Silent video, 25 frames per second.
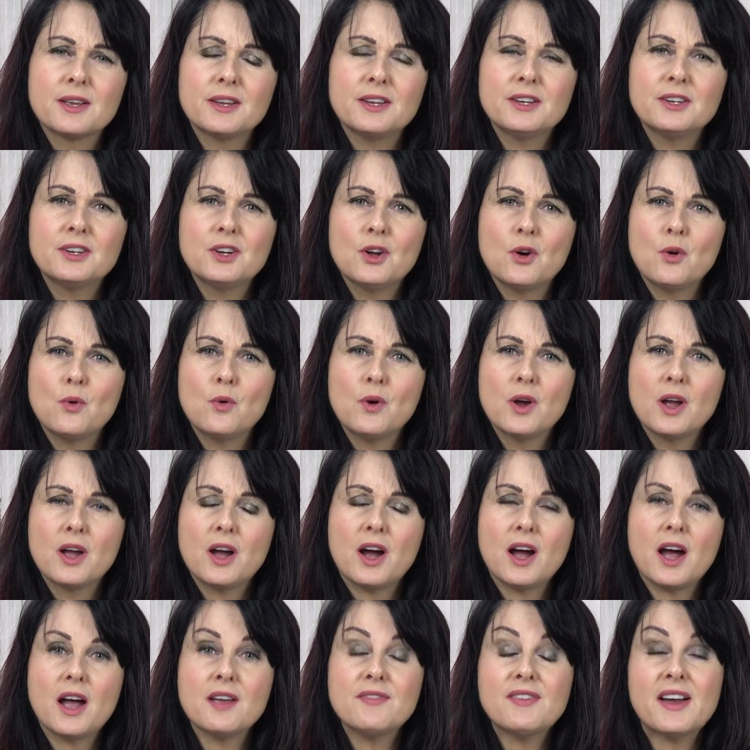You know,
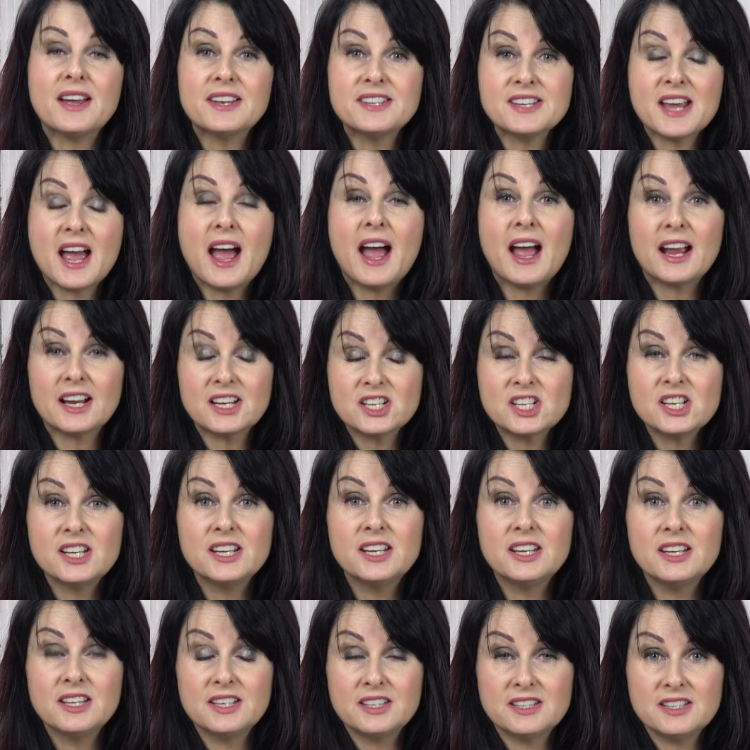I've had to
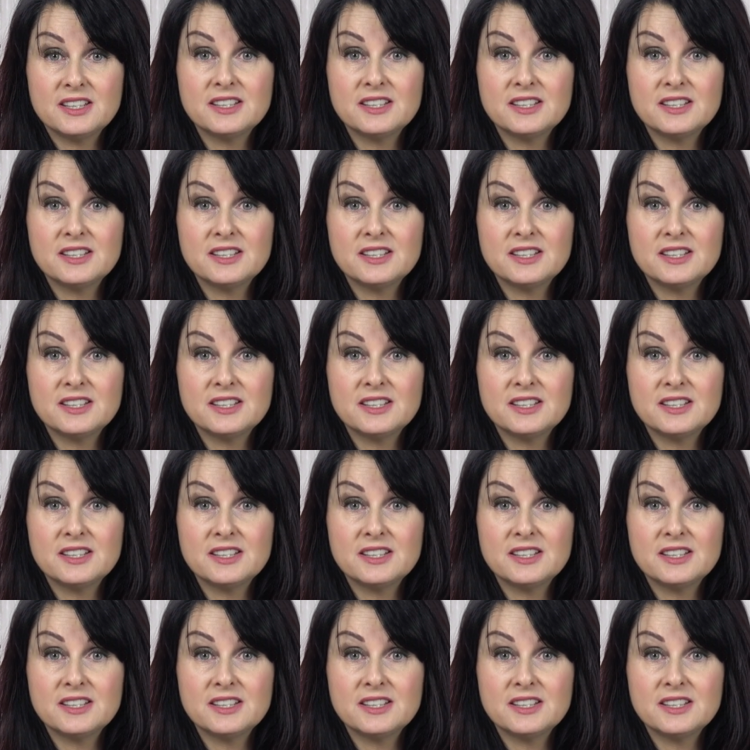actually